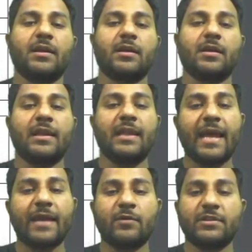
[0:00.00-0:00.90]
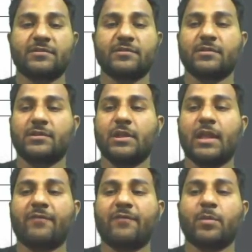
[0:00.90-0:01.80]
Languages, you'll
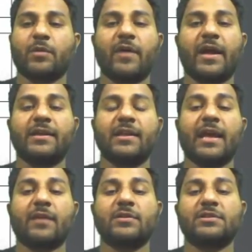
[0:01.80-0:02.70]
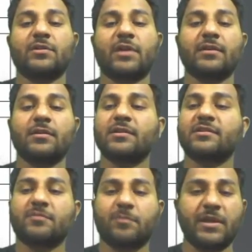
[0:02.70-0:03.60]
have to provide the language you can
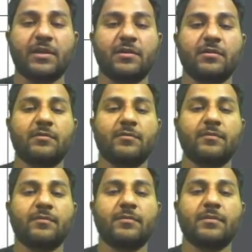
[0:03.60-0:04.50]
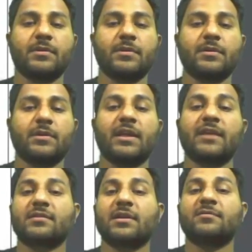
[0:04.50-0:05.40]
speak.
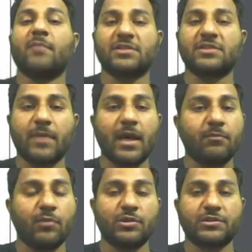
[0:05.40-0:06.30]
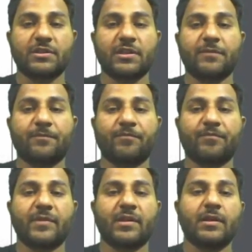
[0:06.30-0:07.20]
Kis kis bhasha mein aap bol sakte hain.
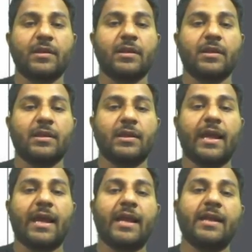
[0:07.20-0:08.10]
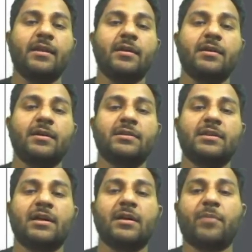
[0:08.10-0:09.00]
And
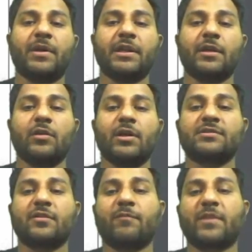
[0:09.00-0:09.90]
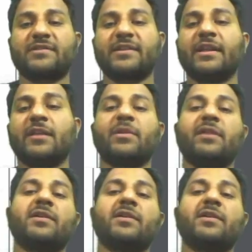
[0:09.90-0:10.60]
the particulars of present and previous